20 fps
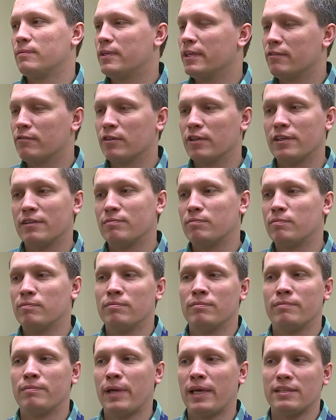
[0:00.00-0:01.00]
Didn't really
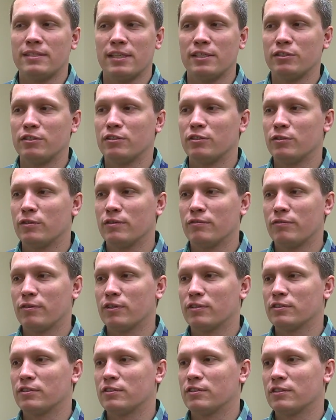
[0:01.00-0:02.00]
pay attention to it
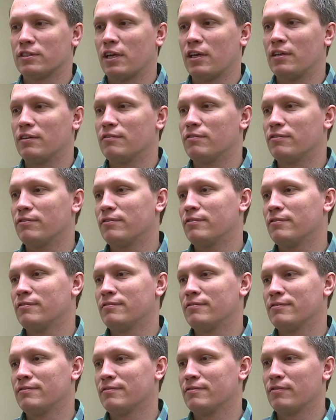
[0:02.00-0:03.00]
first, just kind of
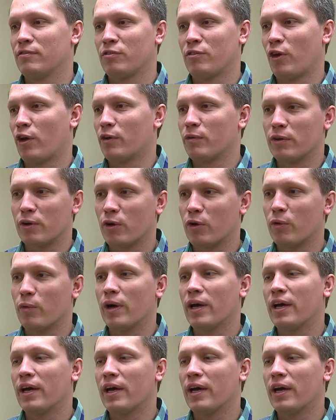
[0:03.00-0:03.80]
thought it would go